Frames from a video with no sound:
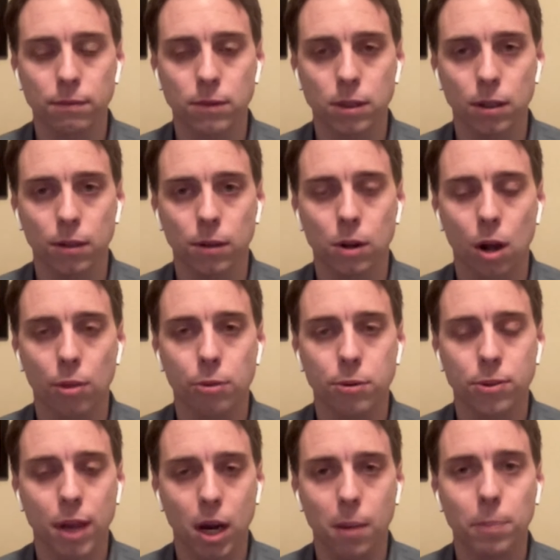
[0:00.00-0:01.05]
you know gone through
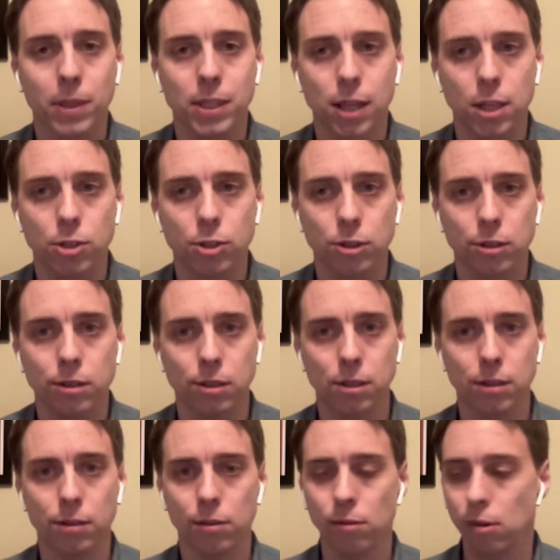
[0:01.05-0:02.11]
therapy sessions
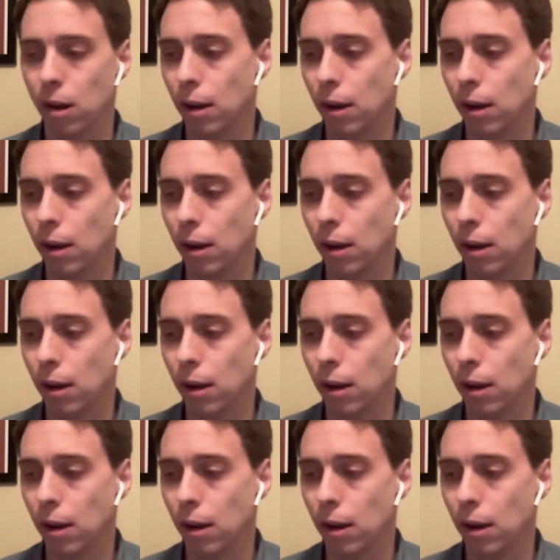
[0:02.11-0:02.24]
and